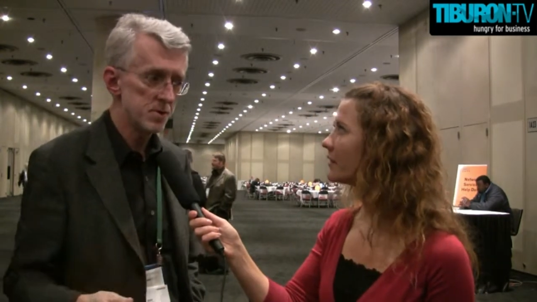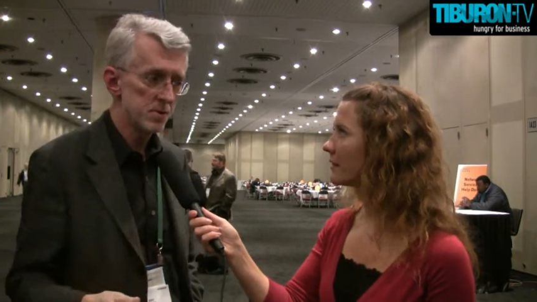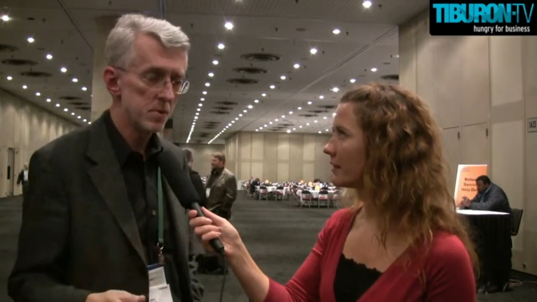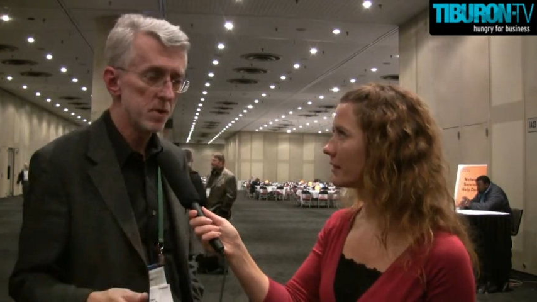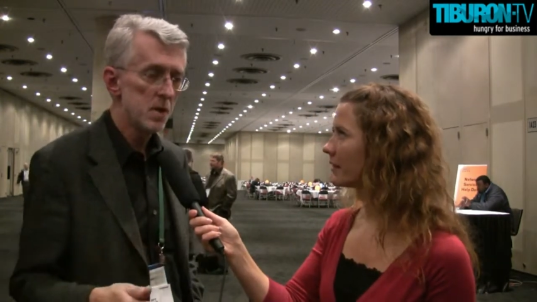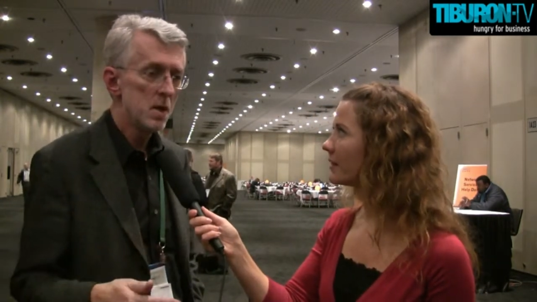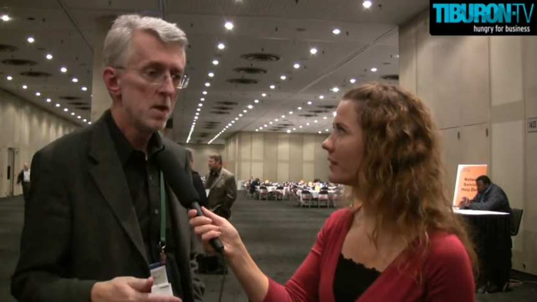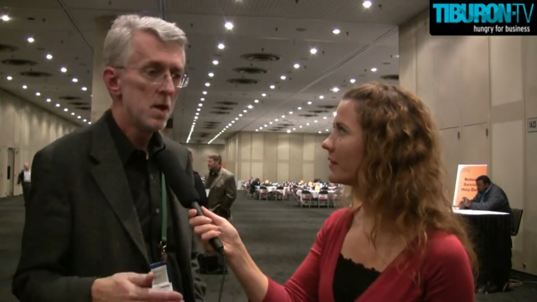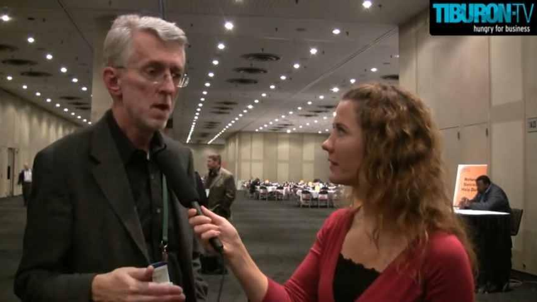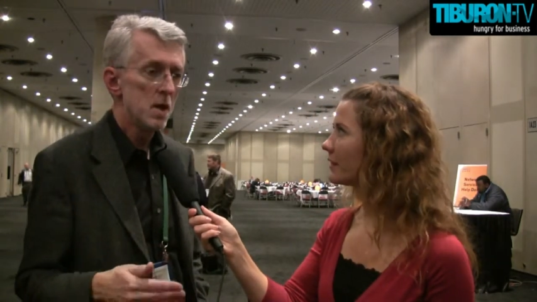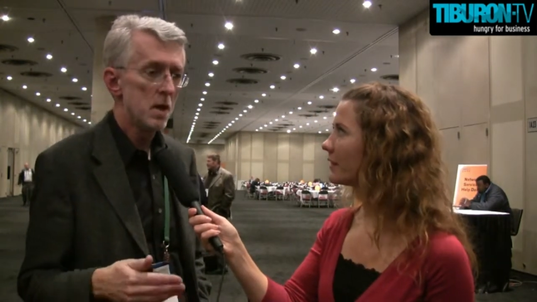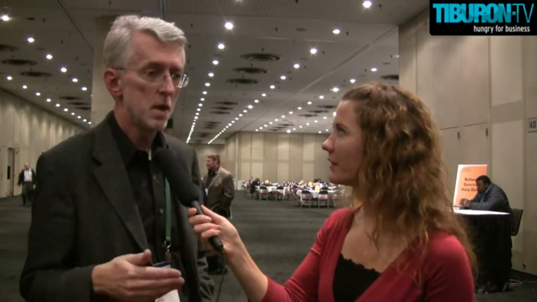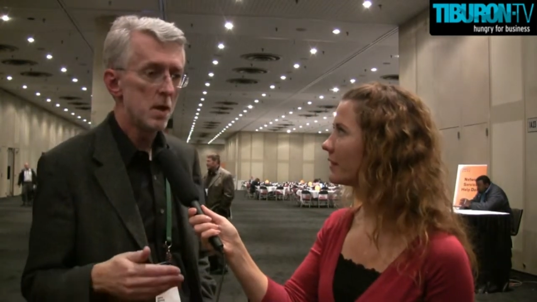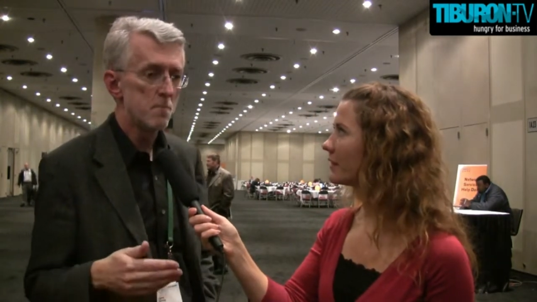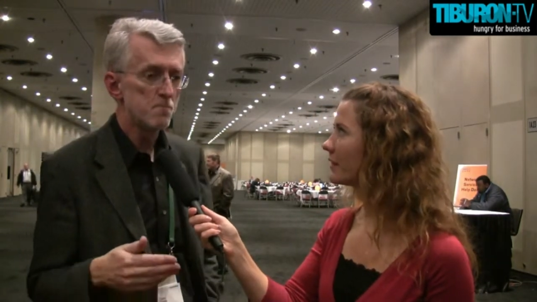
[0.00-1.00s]
Speaker 1: too.
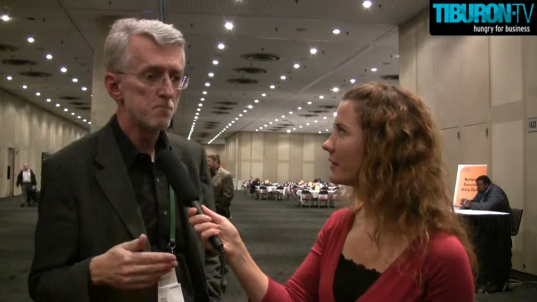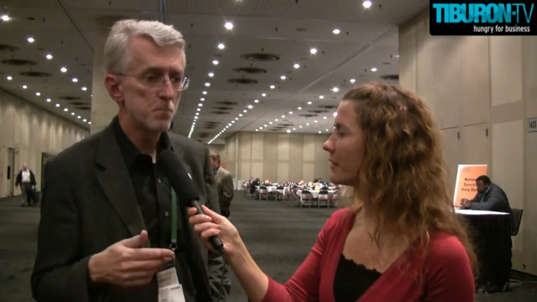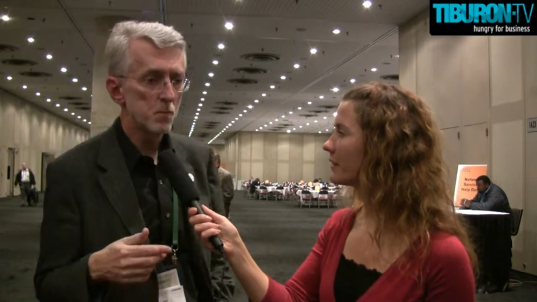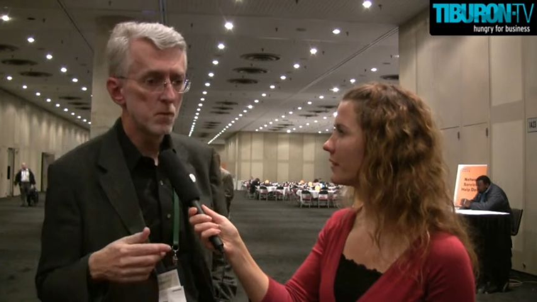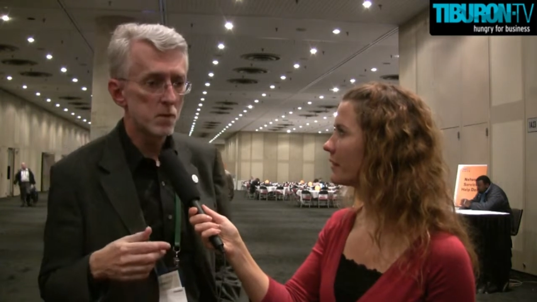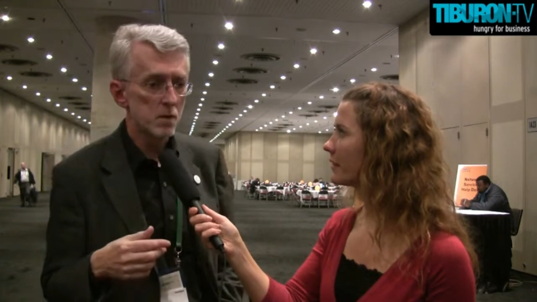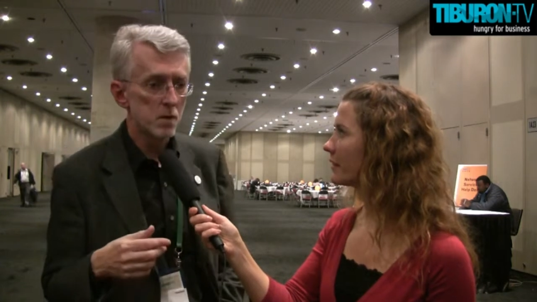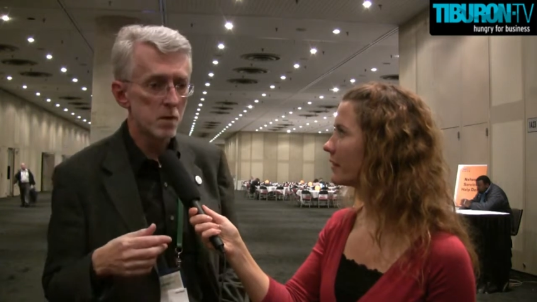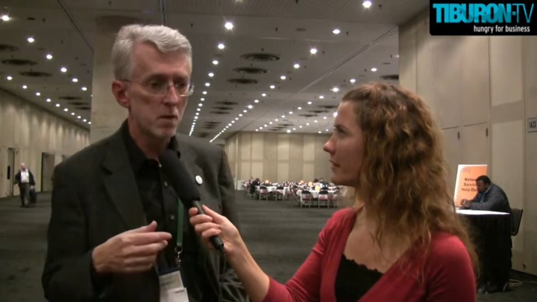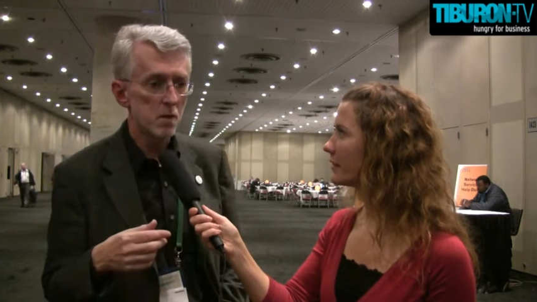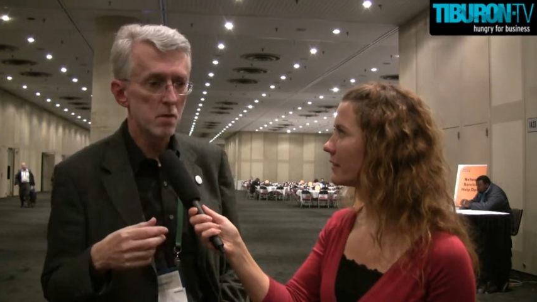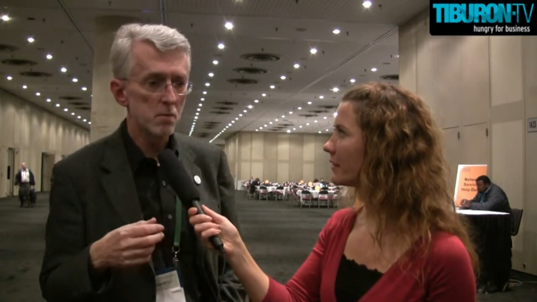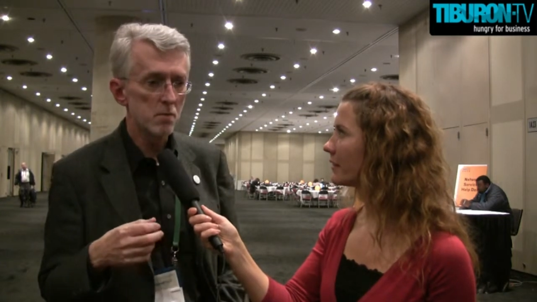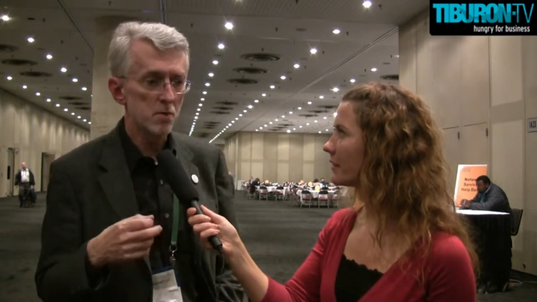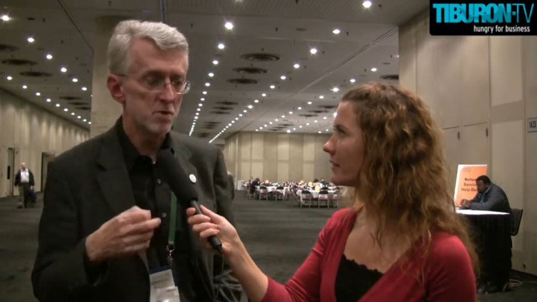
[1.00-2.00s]
Um,
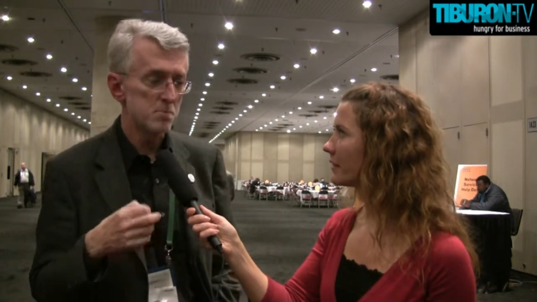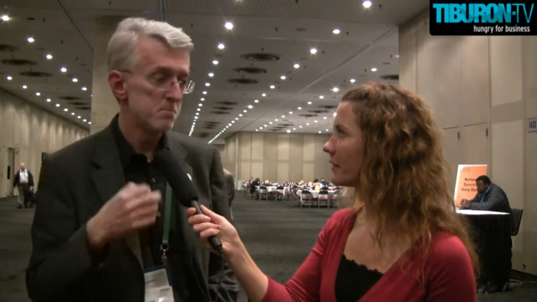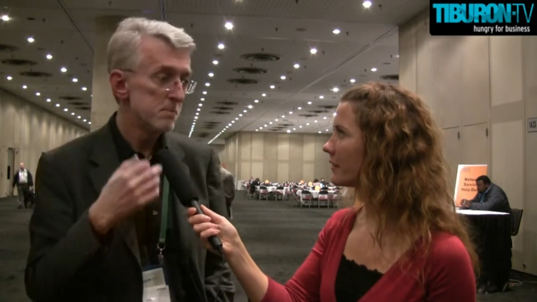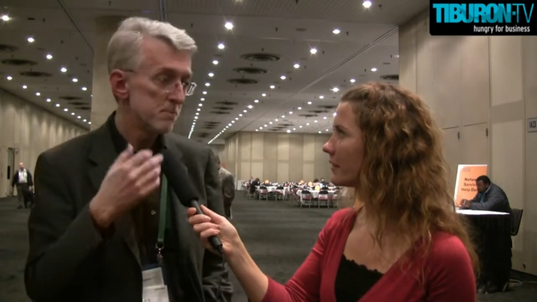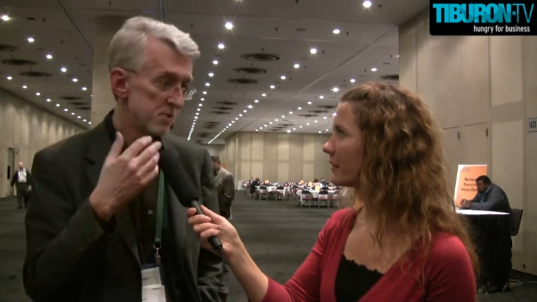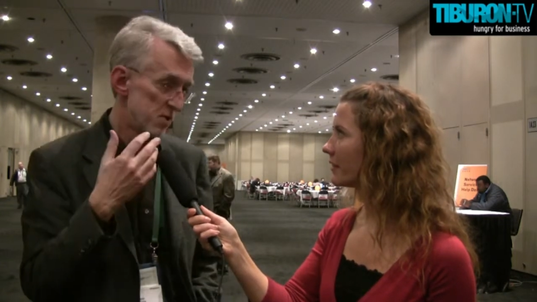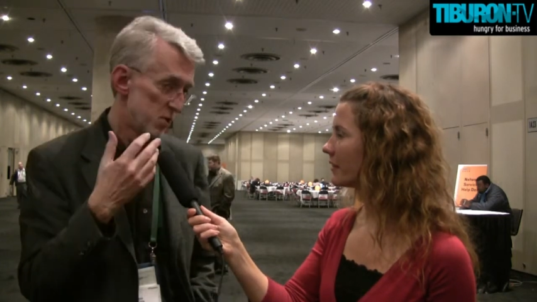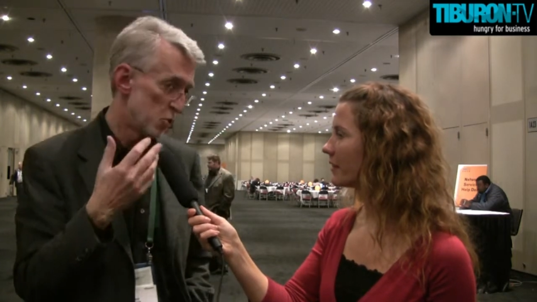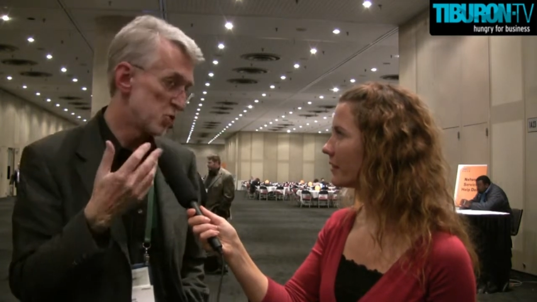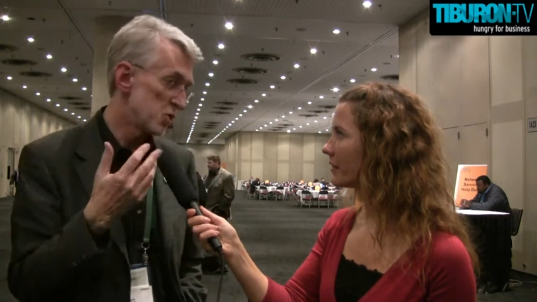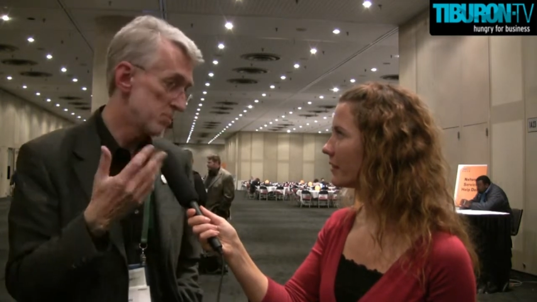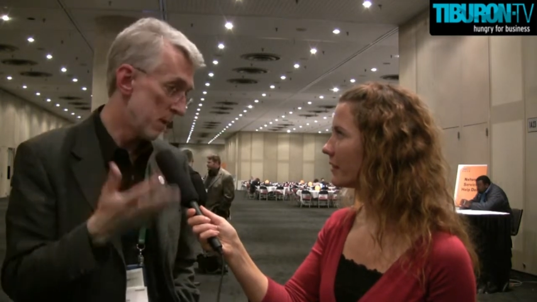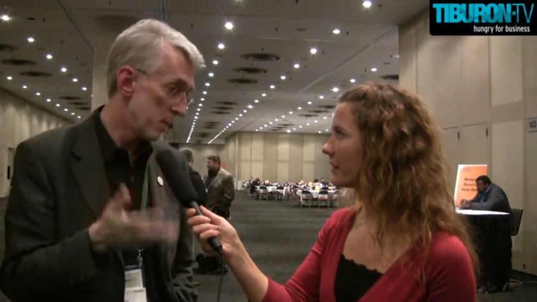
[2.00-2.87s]
uh, there's the notion of